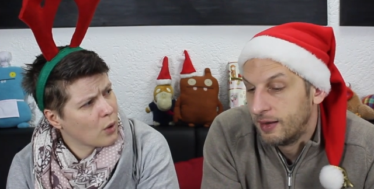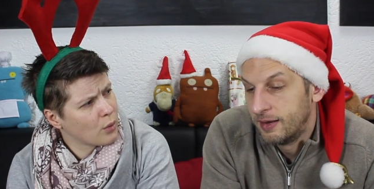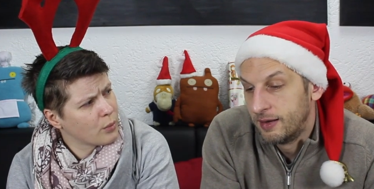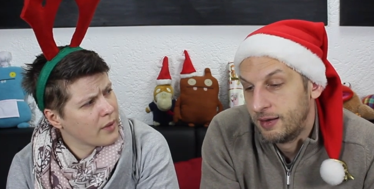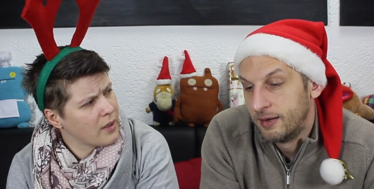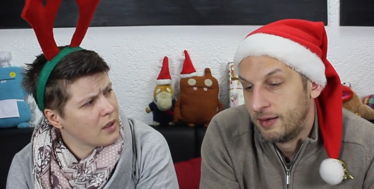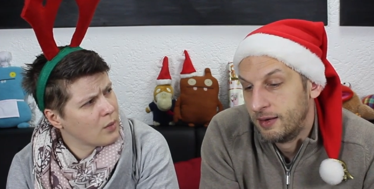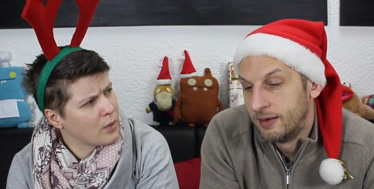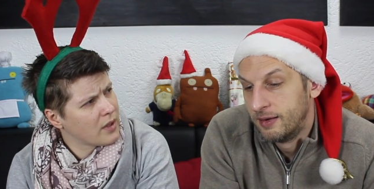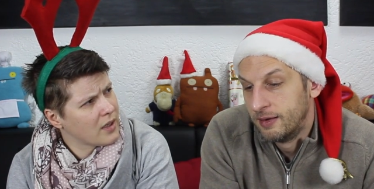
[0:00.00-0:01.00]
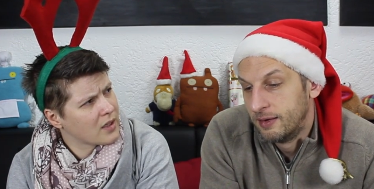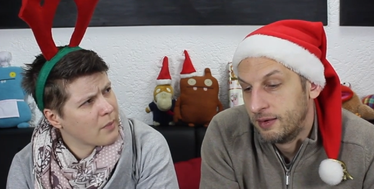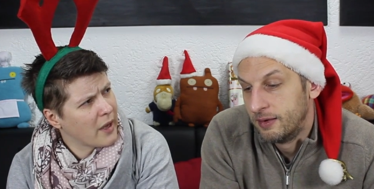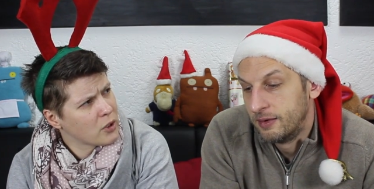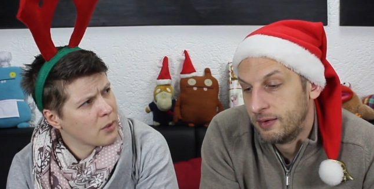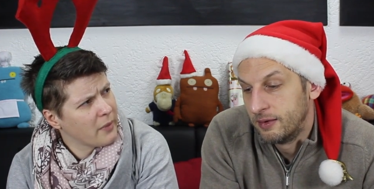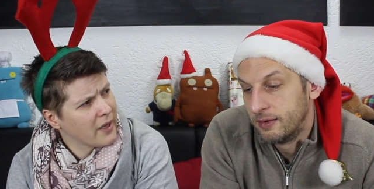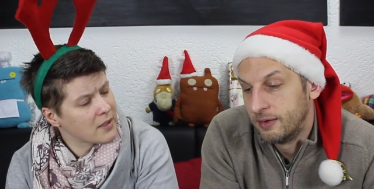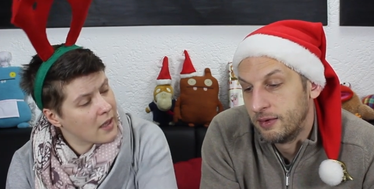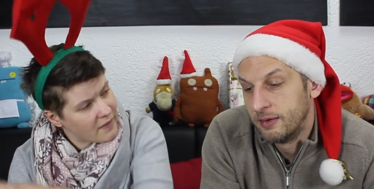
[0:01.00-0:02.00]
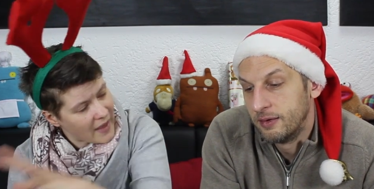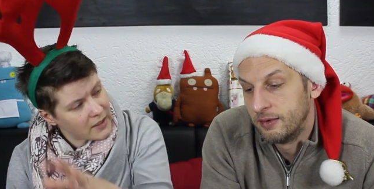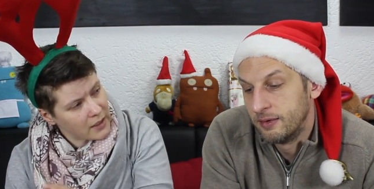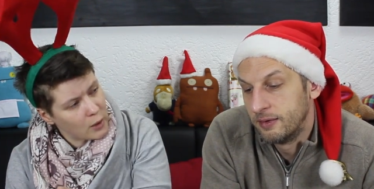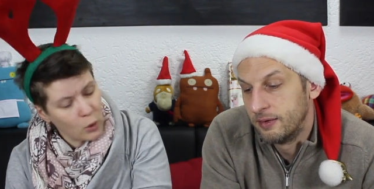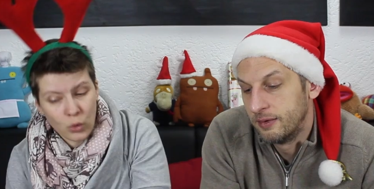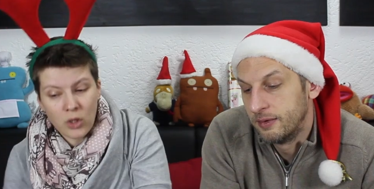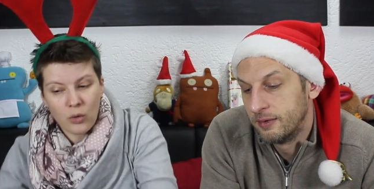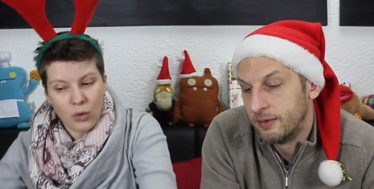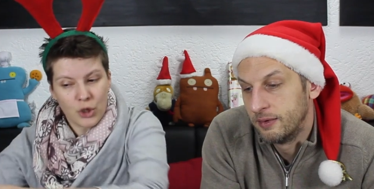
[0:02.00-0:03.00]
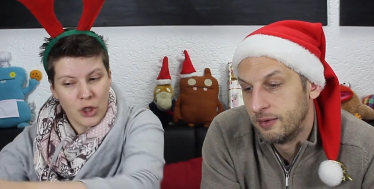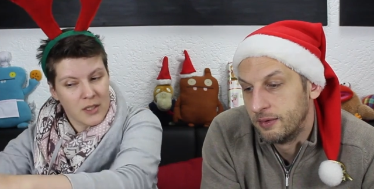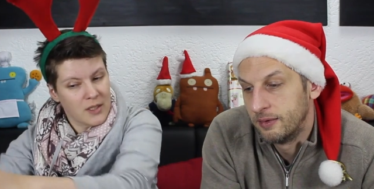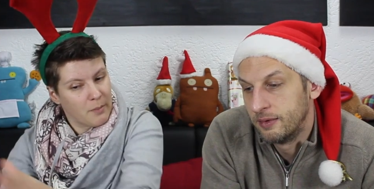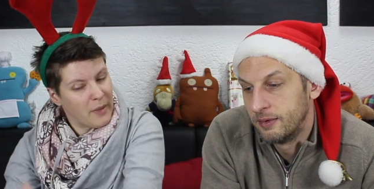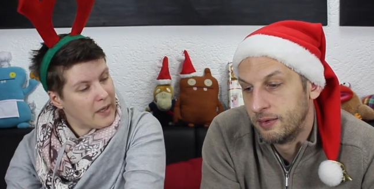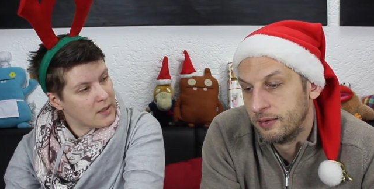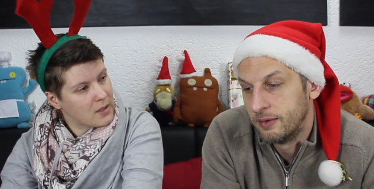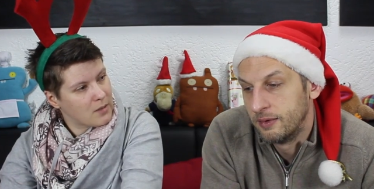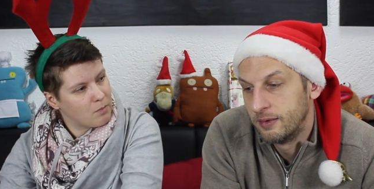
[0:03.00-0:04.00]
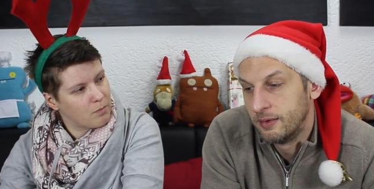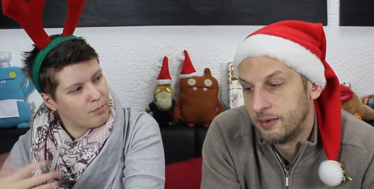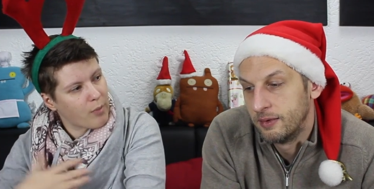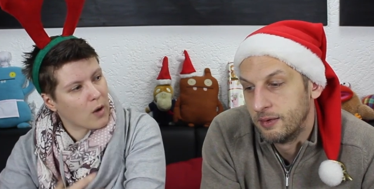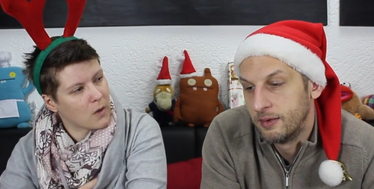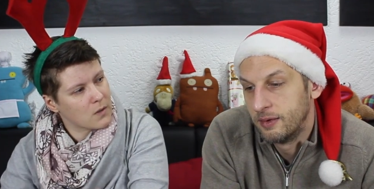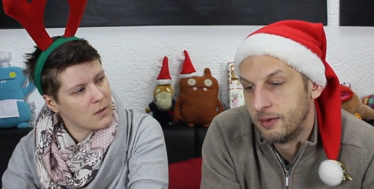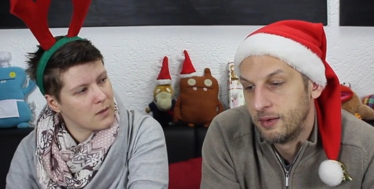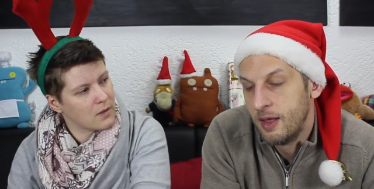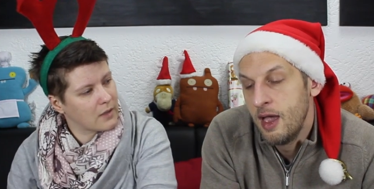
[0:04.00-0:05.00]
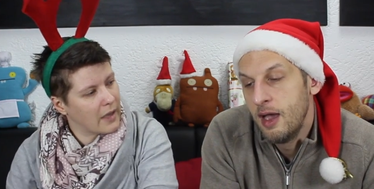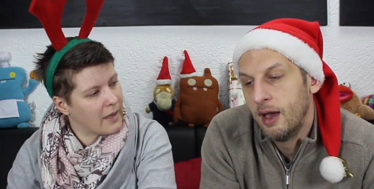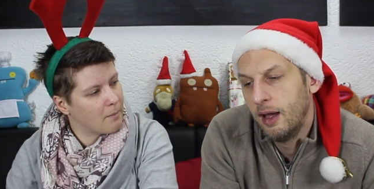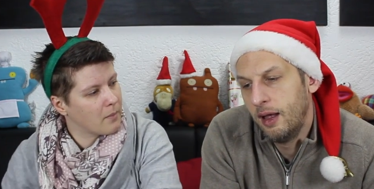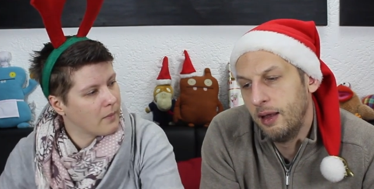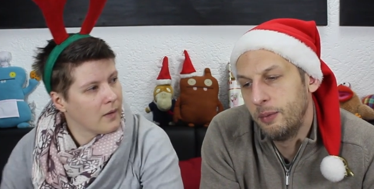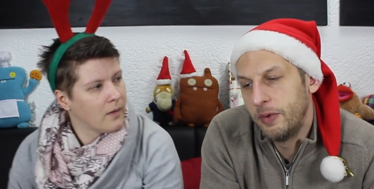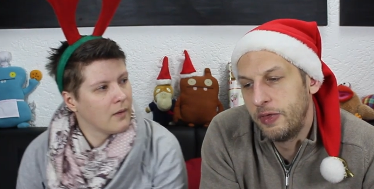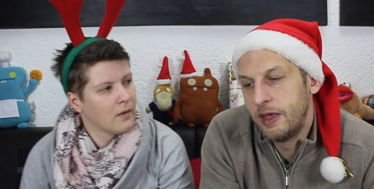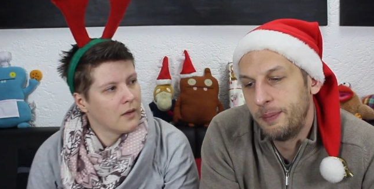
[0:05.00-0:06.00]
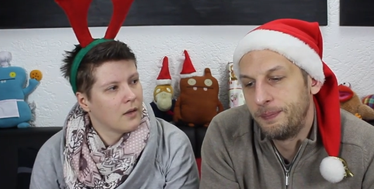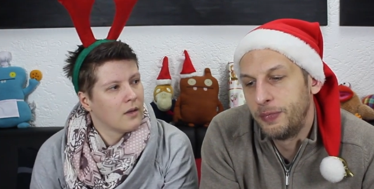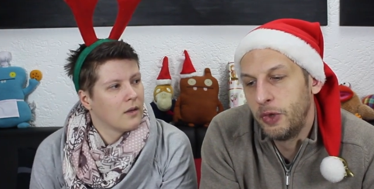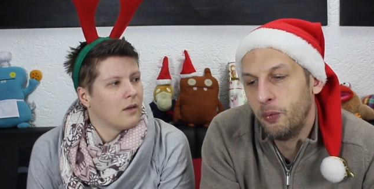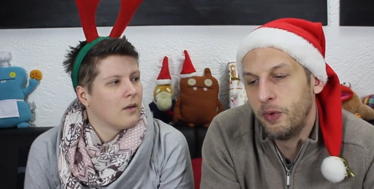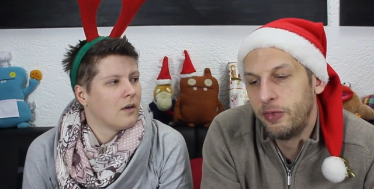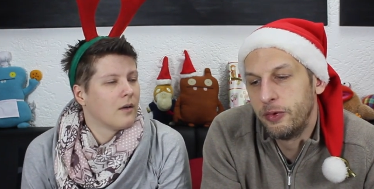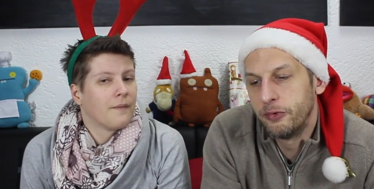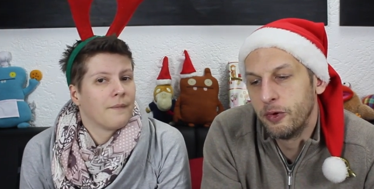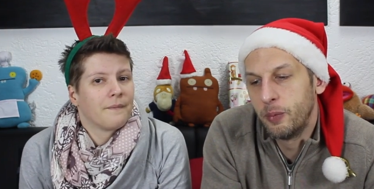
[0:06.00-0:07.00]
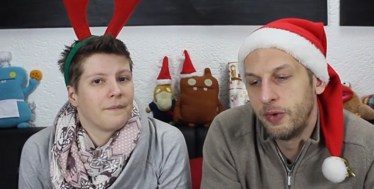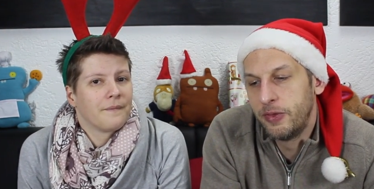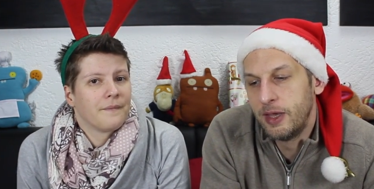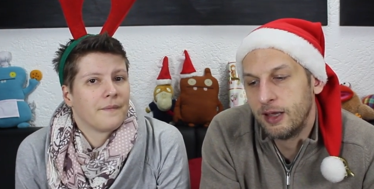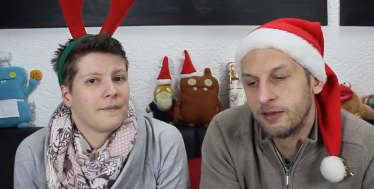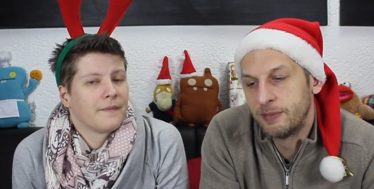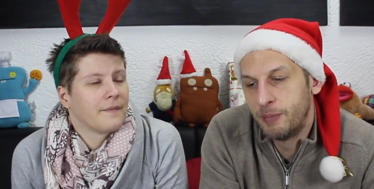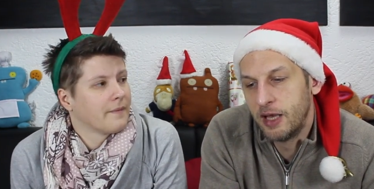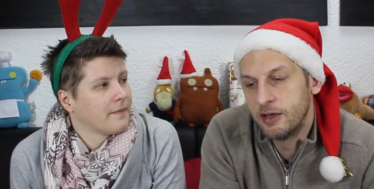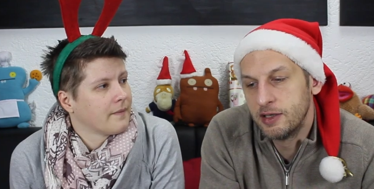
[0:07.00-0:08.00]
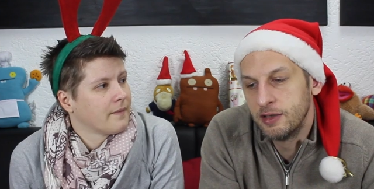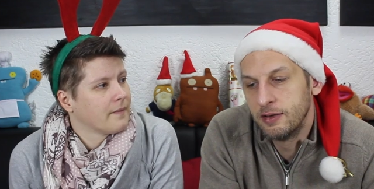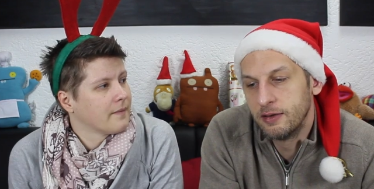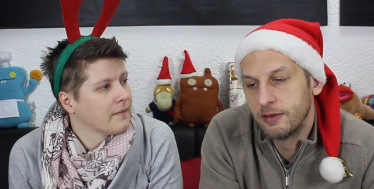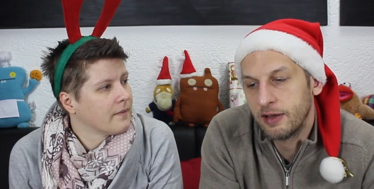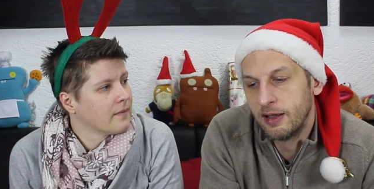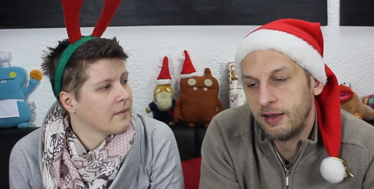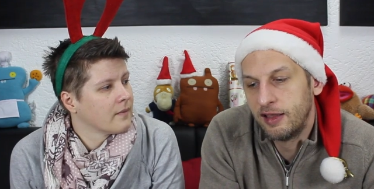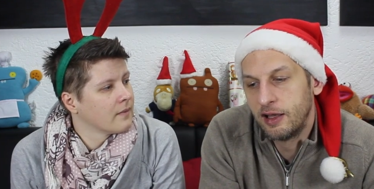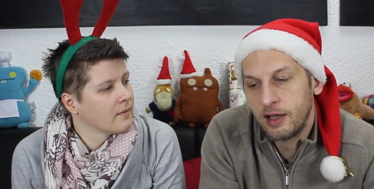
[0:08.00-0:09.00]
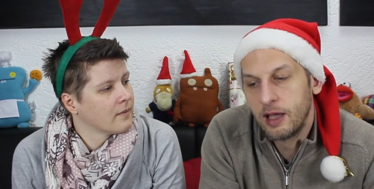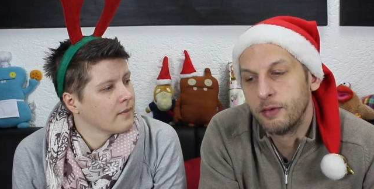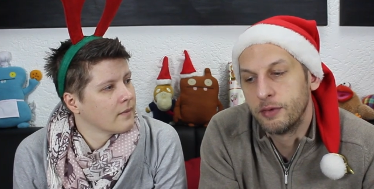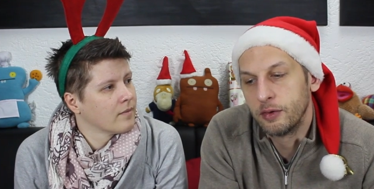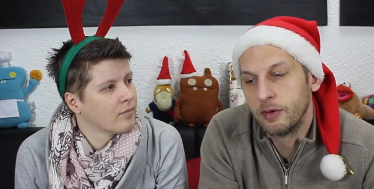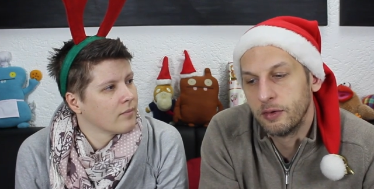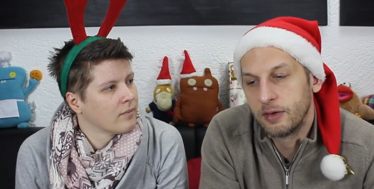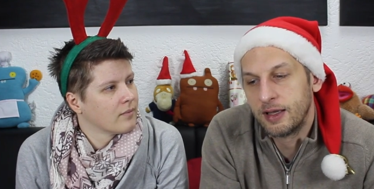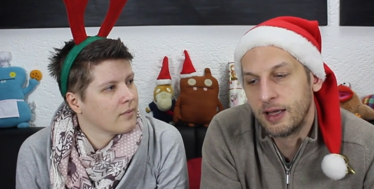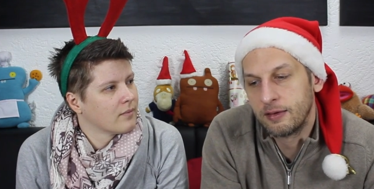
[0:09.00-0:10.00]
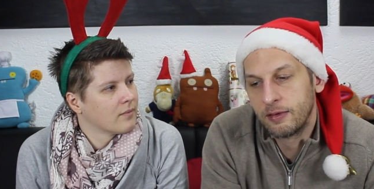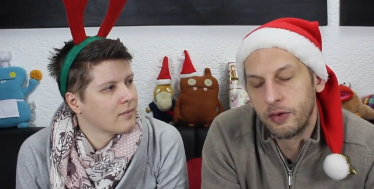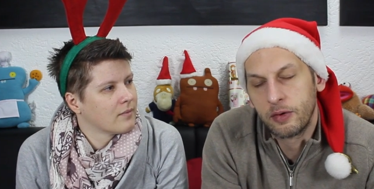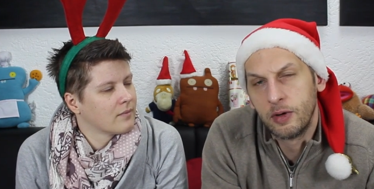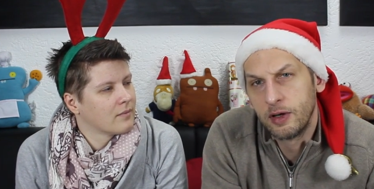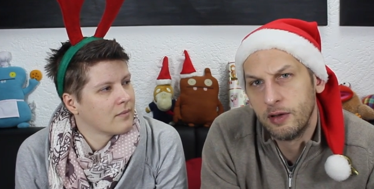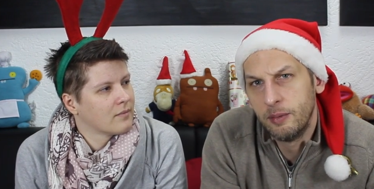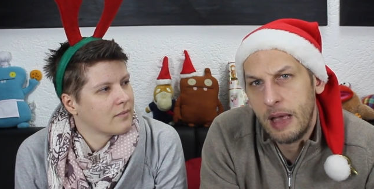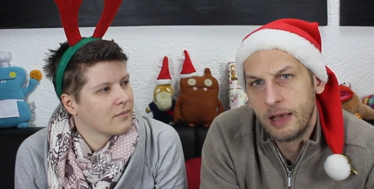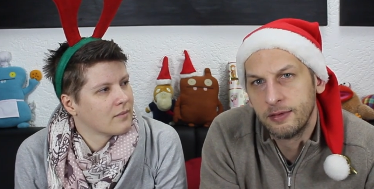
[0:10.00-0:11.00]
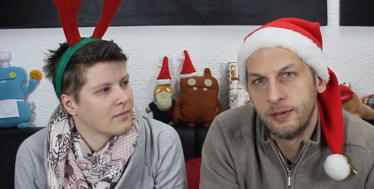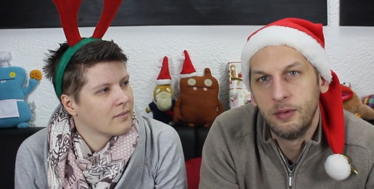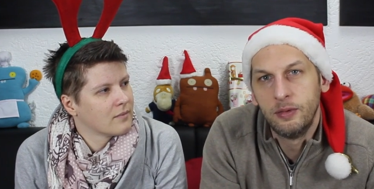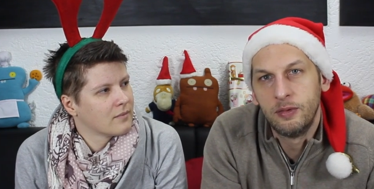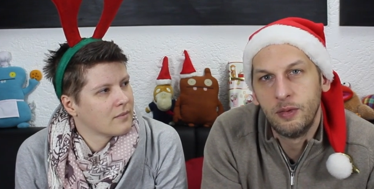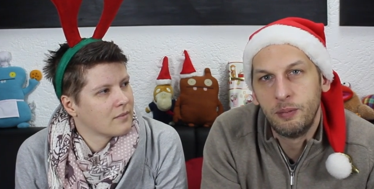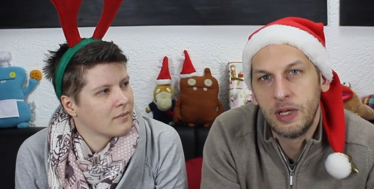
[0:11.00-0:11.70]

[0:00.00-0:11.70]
Speaker 1: or with the with the expansion packs that included, or just the base box game. Uh,
Speaker 2: with the with so with the expansions, I think King of Tokyo gets the critical mass to to